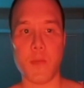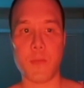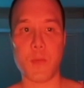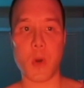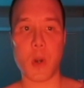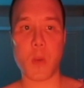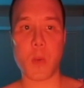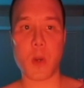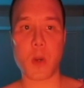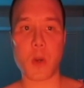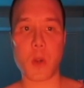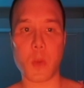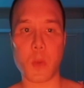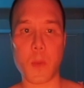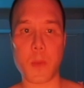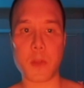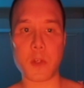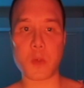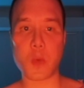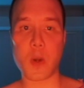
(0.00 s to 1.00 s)
41-year-old
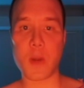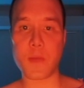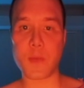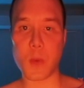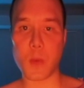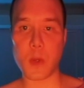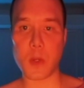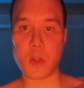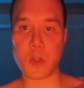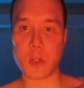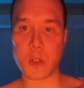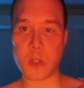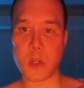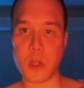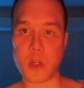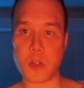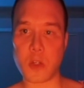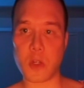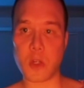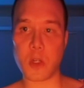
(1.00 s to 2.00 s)
woman, 24 weeks
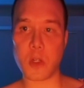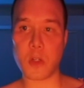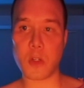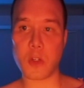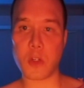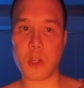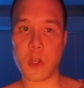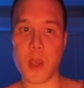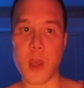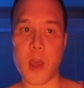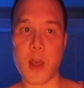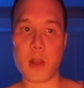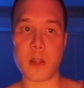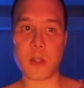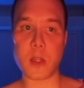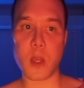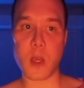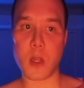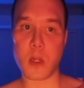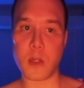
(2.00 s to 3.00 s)
gestation. She
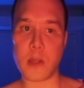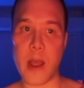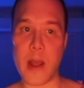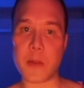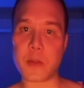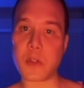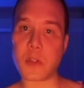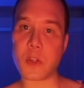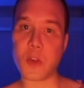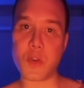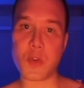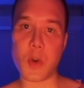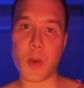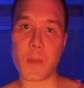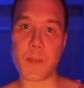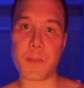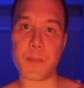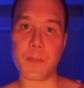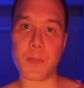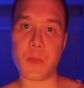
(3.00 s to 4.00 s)
has a Down
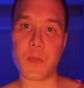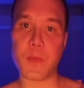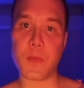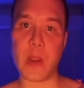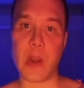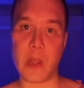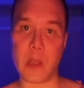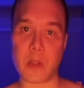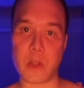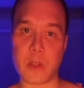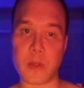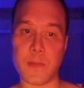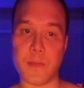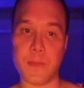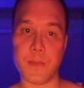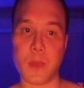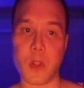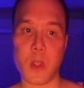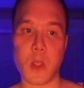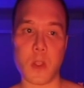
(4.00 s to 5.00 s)
syndrome fetus.
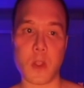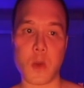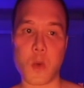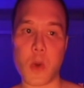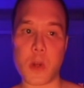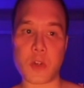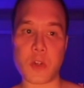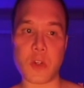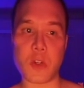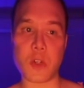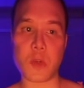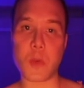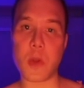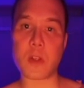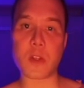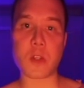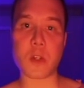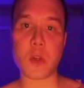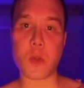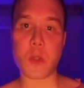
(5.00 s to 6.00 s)
The question just
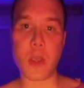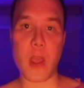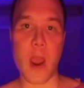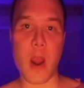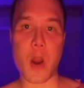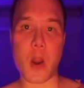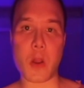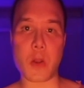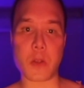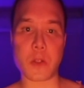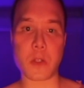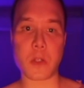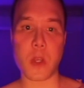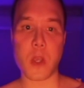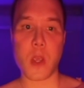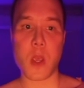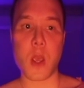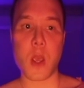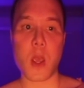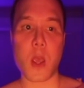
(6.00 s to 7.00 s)
wants to know the arrows.
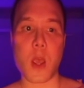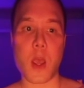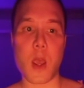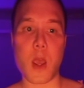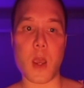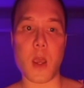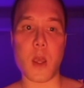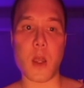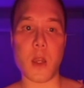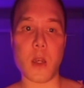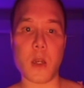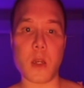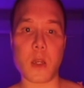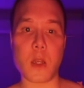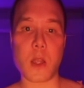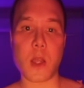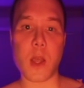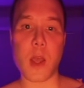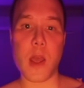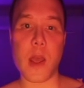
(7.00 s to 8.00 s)
And
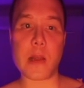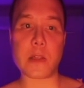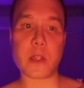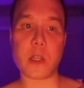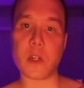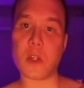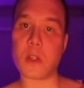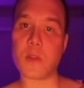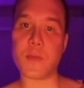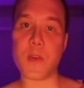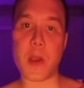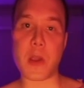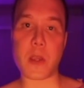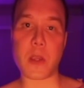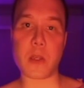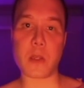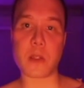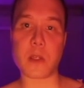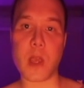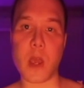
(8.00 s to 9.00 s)
as I just
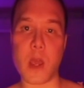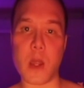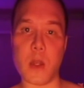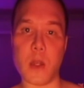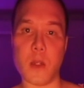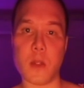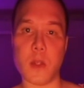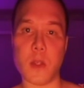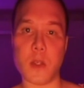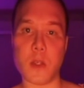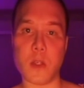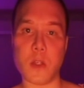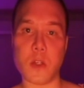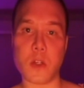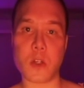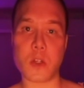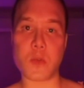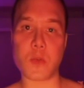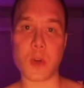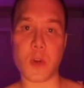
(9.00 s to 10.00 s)
fucking said, this is
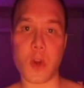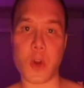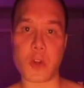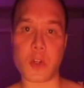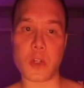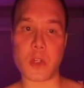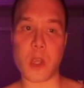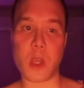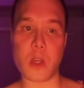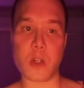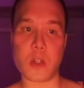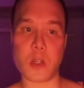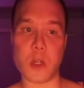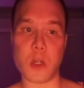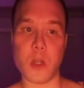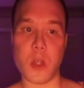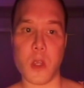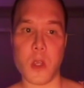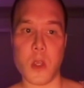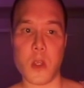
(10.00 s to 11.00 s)
just regurgitation.
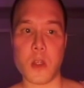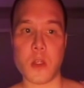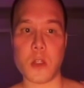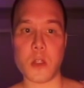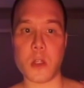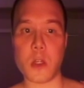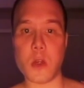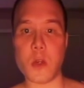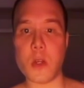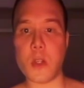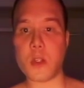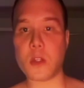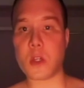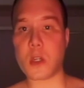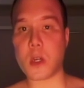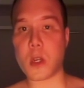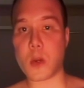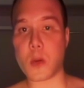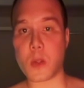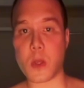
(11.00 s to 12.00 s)
So you need to
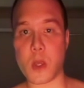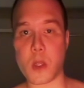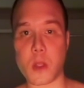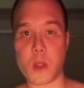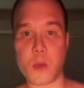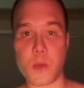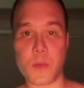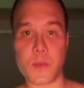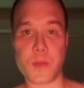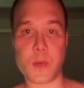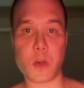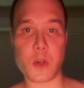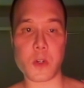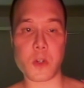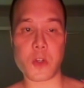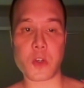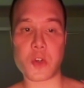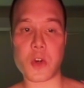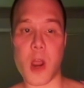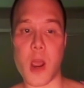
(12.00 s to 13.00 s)
know that the
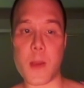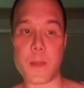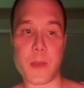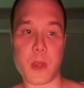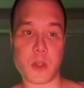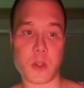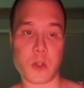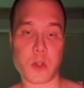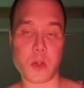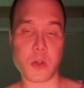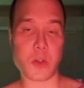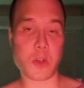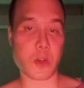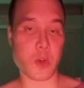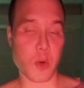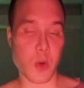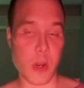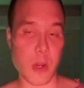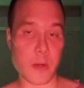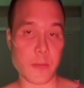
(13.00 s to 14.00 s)
first trimester
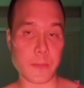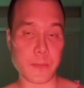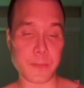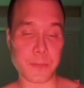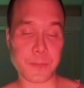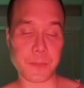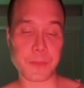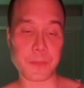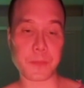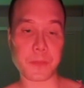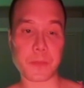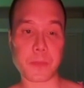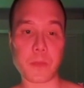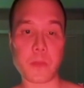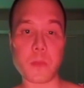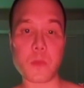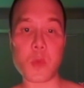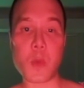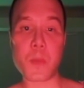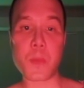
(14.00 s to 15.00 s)
screen
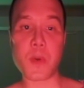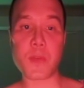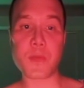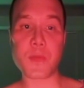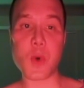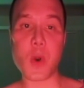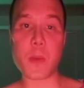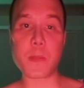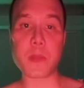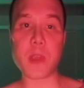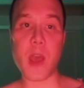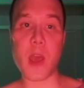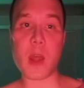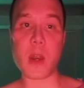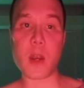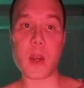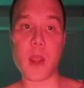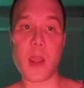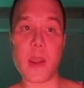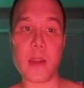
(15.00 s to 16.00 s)
performed at
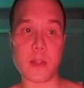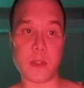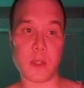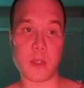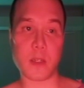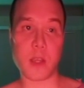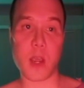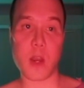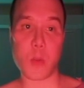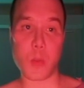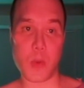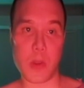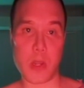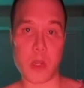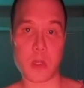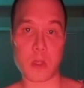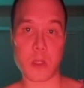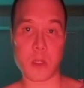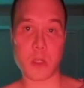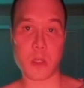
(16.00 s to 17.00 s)
8 to 10
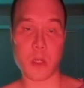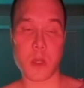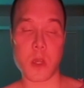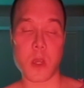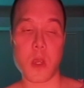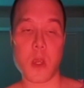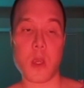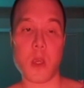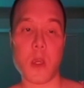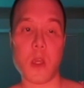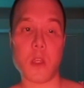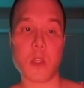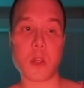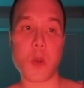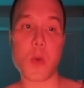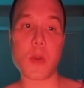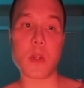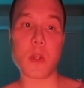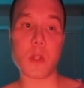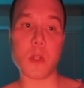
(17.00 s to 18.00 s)
weeks is
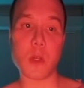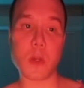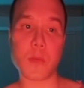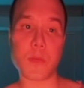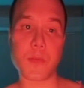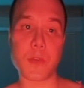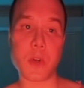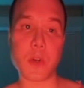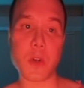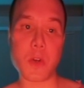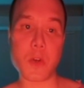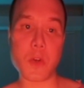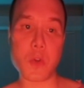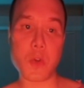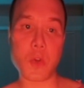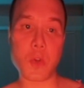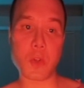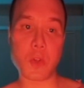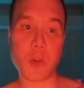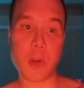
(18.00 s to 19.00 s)
going to look for
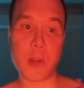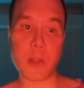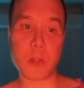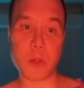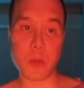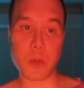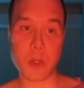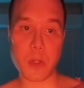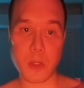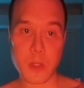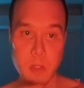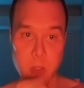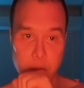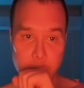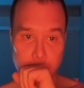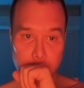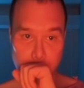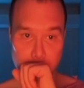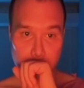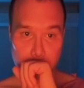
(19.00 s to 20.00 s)
nuchal translucency,